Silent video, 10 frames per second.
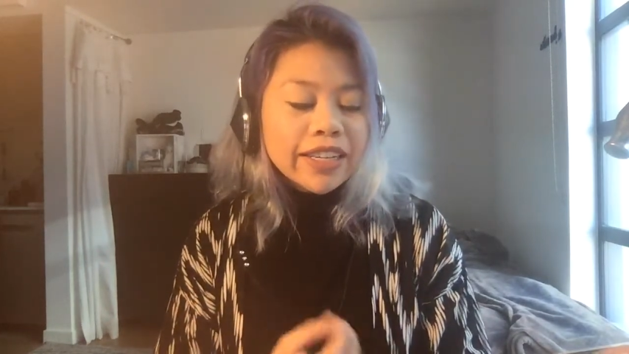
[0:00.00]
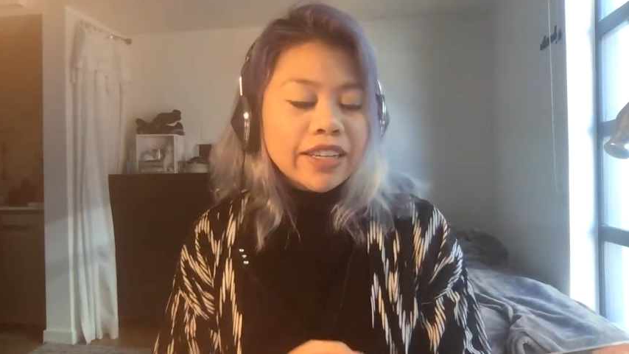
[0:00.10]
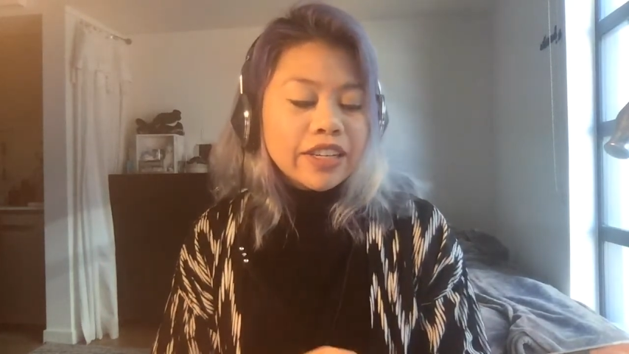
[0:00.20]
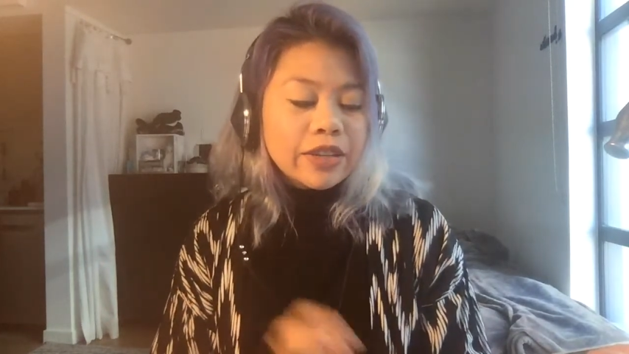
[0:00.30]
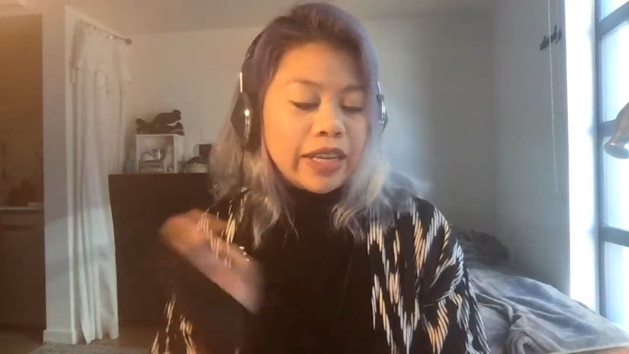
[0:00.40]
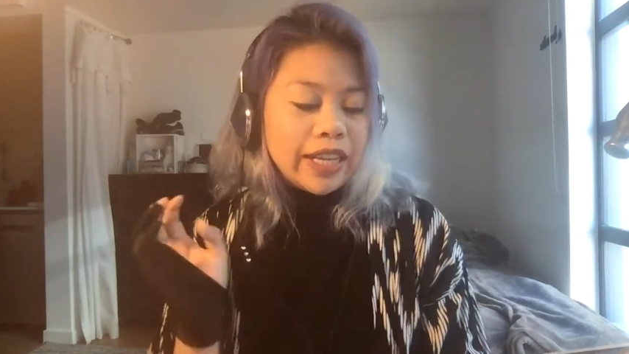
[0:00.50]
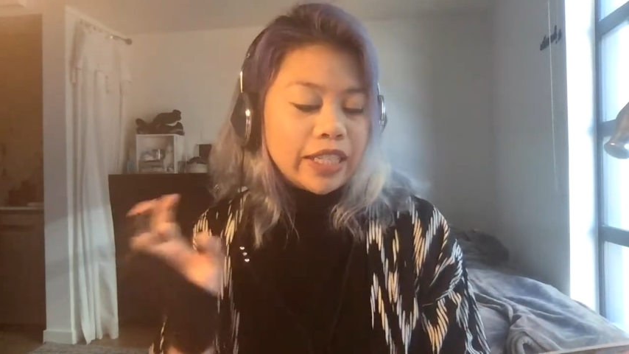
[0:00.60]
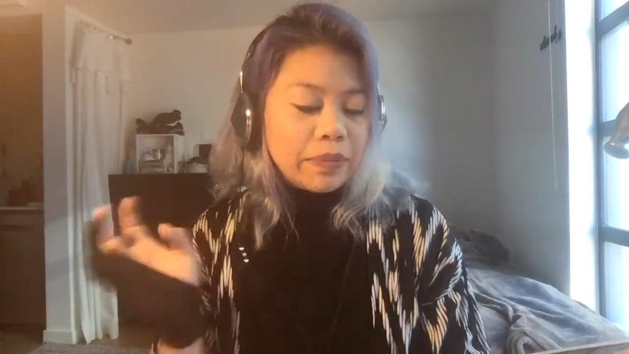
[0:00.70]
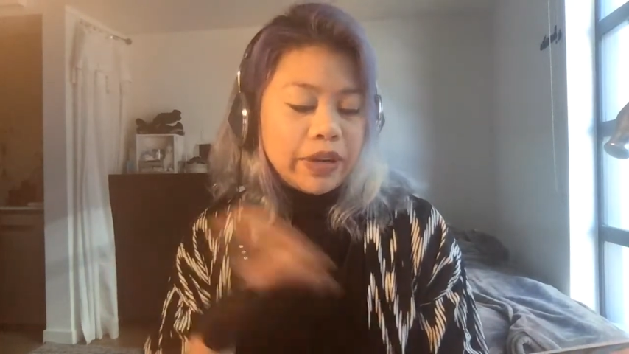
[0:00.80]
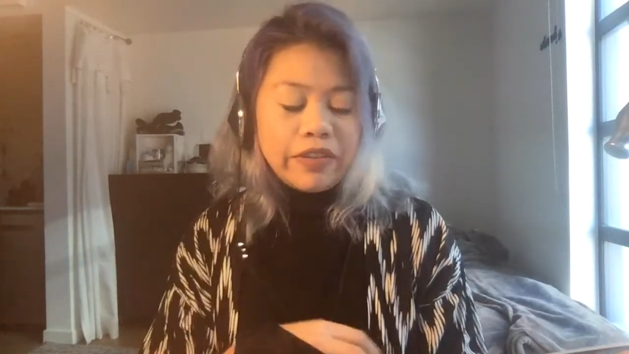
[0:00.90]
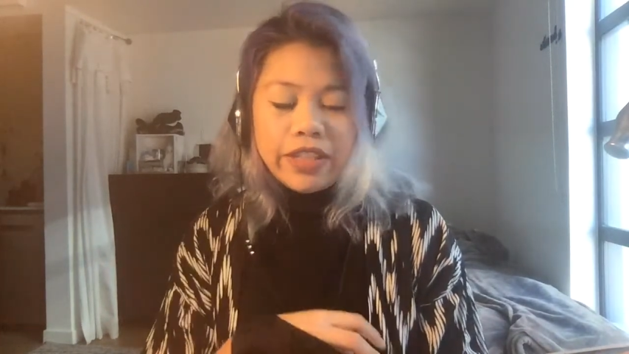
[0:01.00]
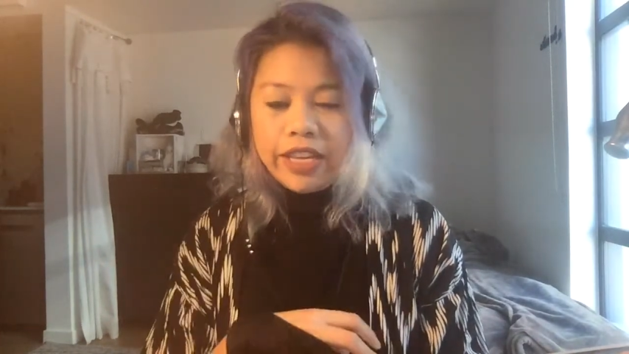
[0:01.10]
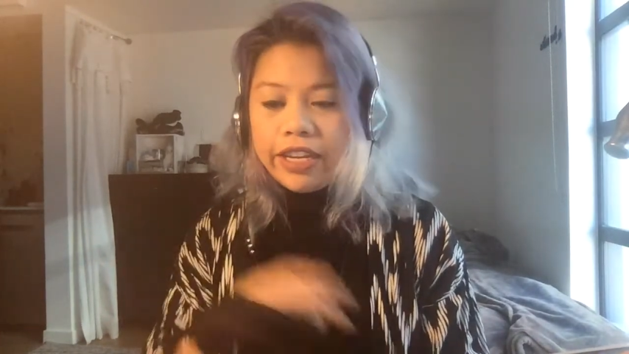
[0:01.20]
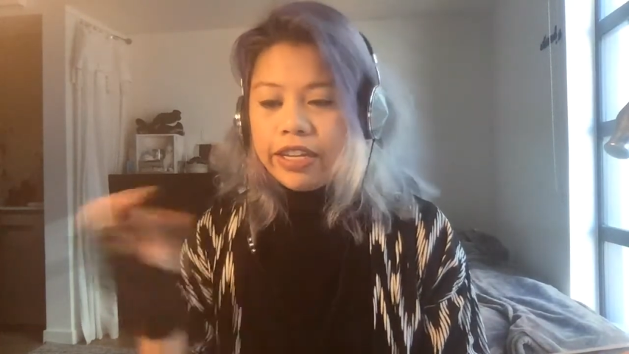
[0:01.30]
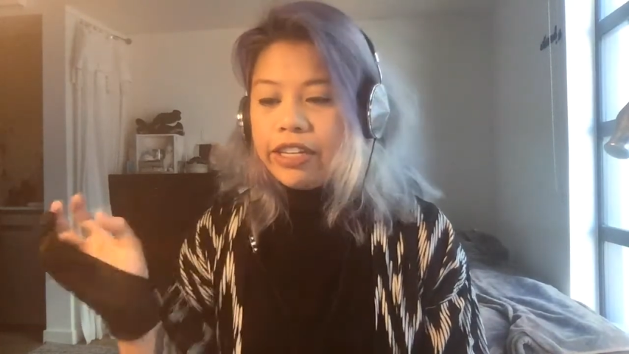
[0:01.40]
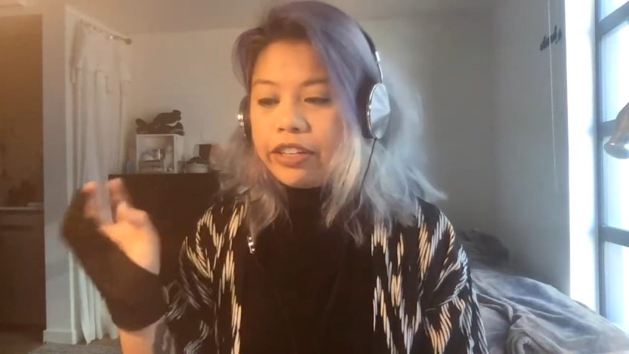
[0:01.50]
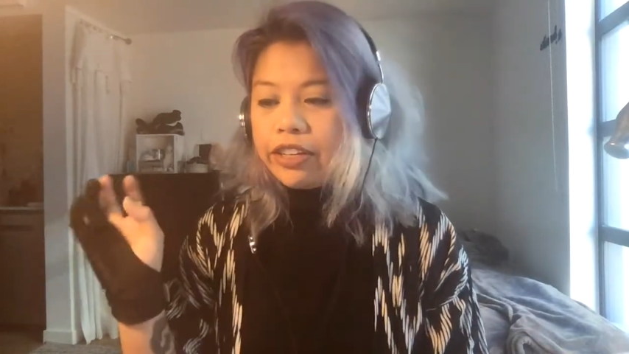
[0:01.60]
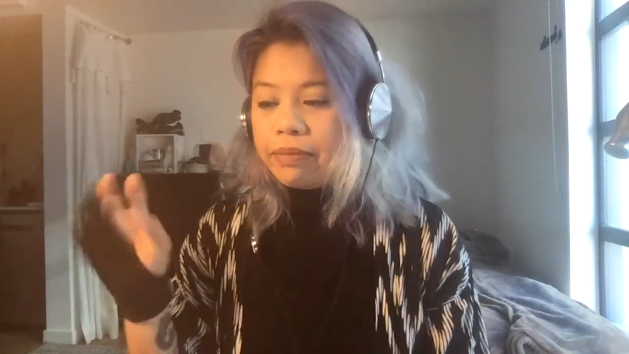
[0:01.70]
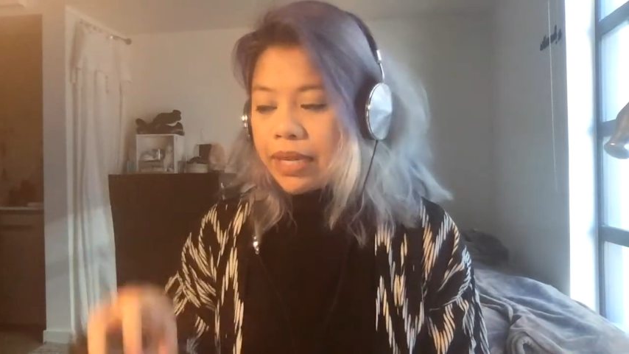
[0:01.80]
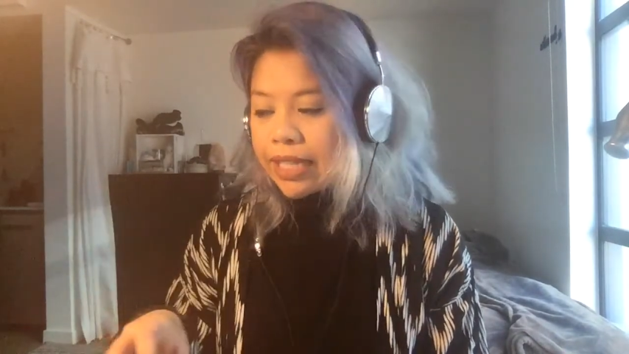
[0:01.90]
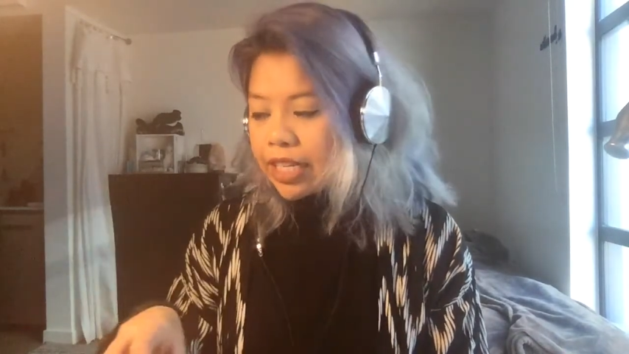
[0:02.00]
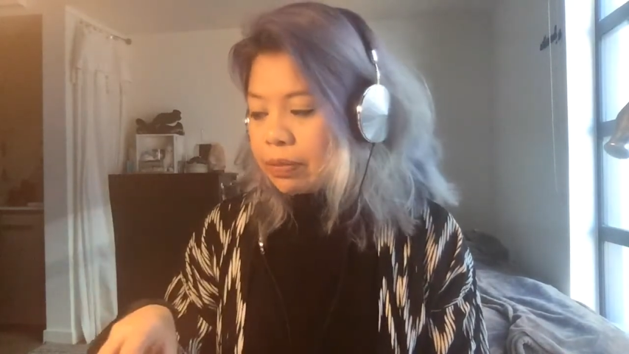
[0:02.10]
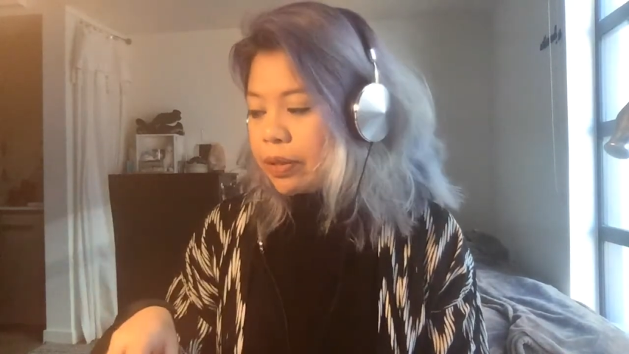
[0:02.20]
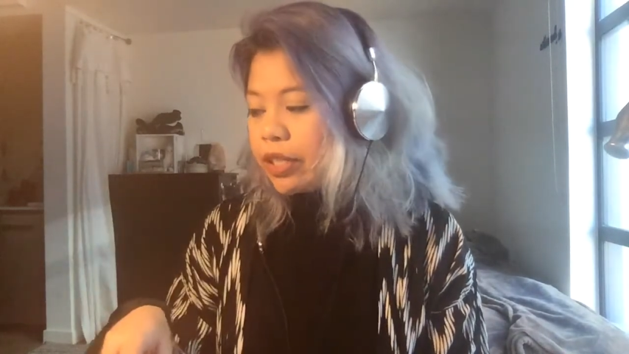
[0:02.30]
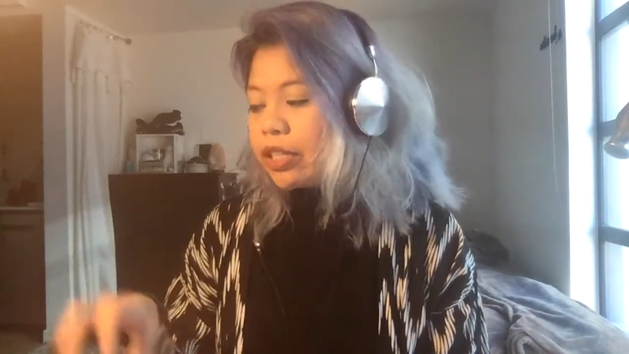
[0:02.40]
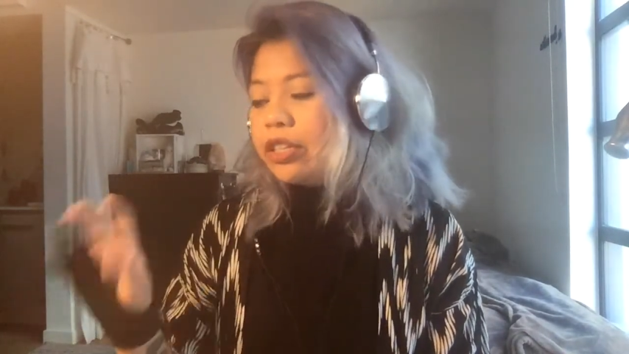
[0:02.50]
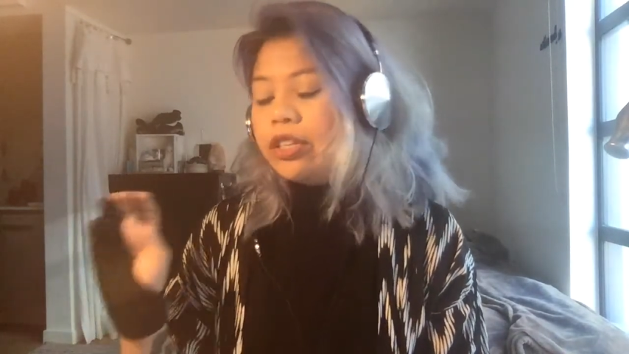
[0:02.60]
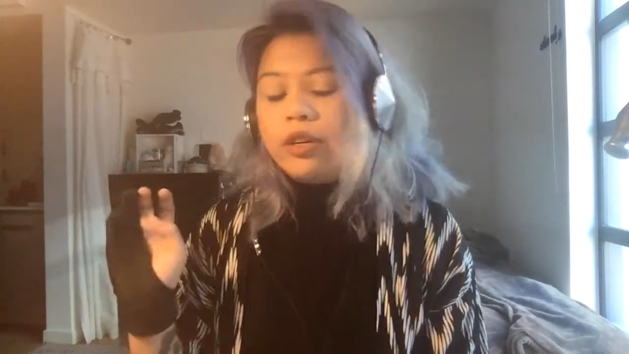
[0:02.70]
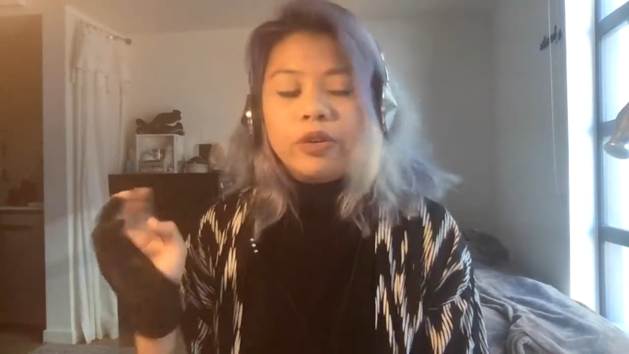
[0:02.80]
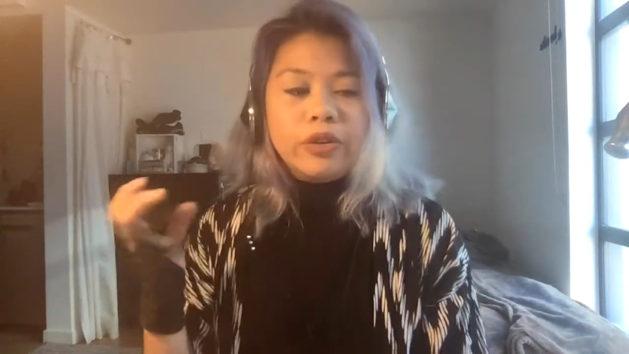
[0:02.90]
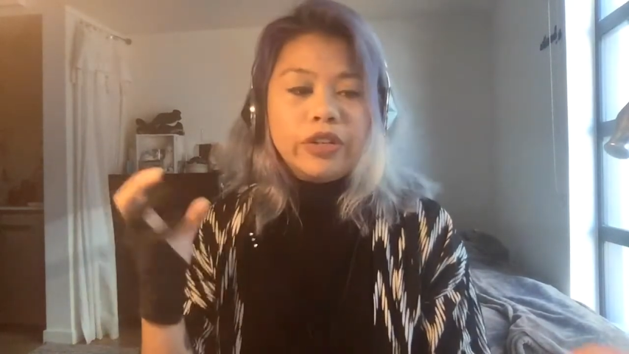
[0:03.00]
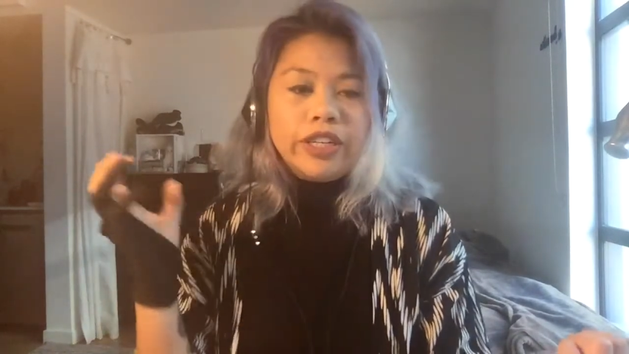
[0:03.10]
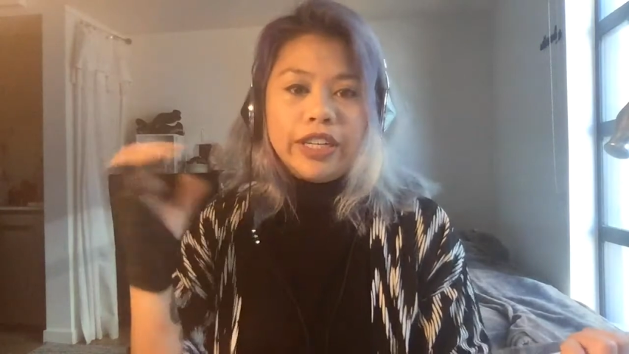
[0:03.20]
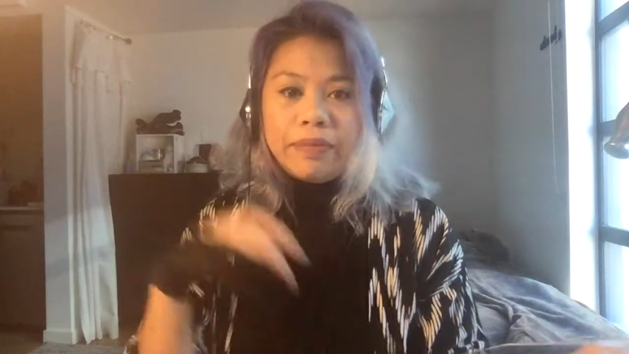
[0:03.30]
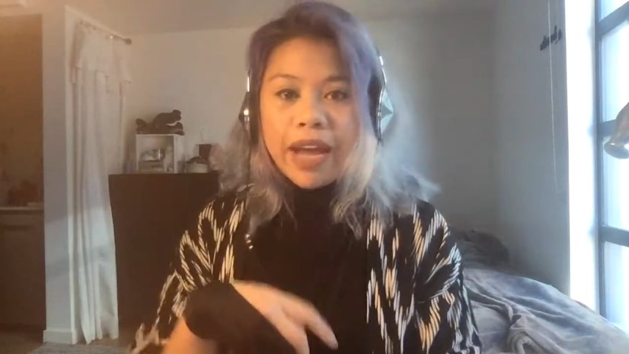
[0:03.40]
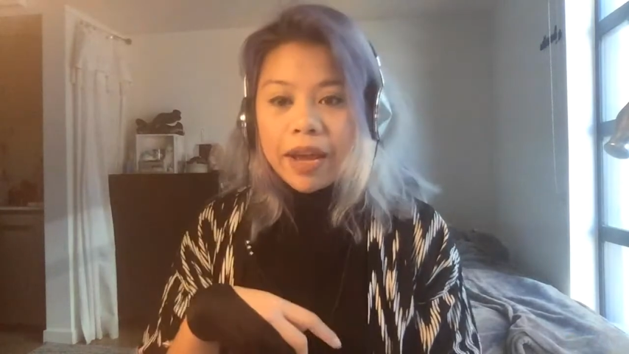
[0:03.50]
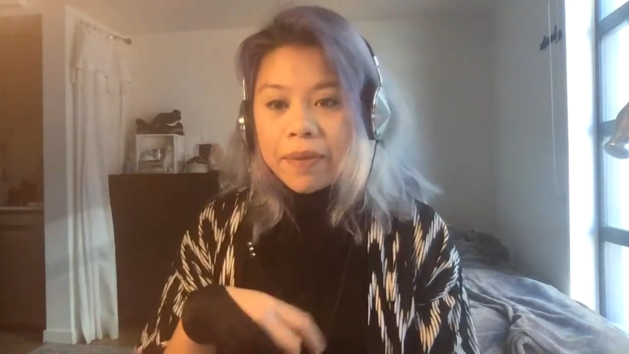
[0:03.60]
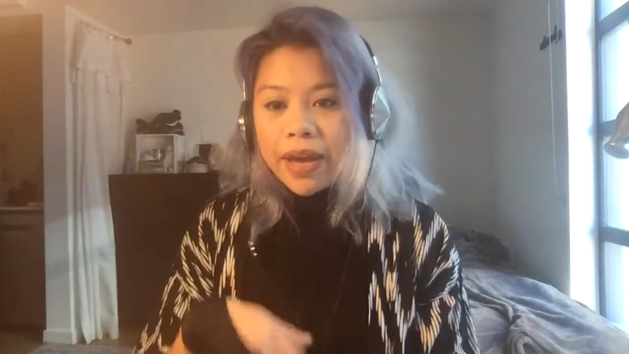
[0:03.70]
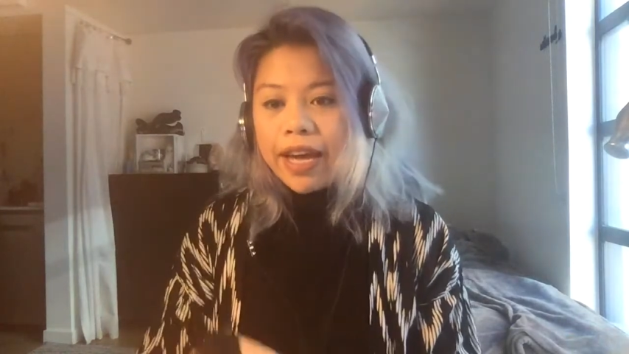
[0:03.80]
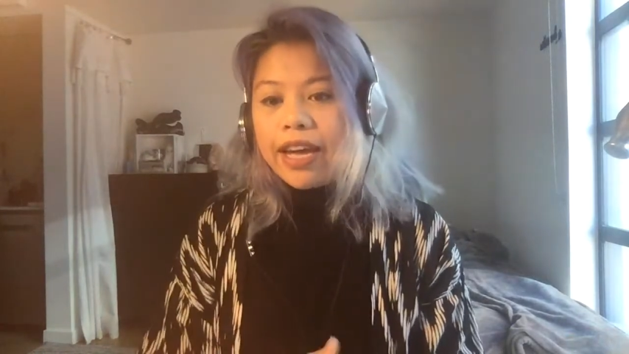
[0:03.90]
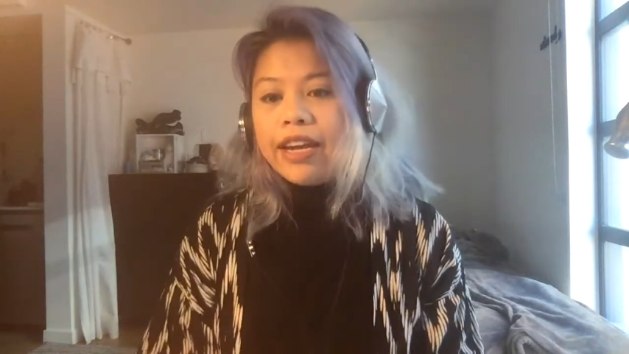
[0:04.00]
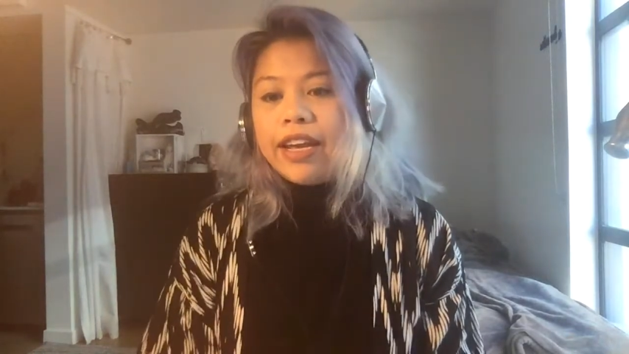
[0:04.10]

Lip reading: So I like to put everything either in my sketchbook or in my iPad,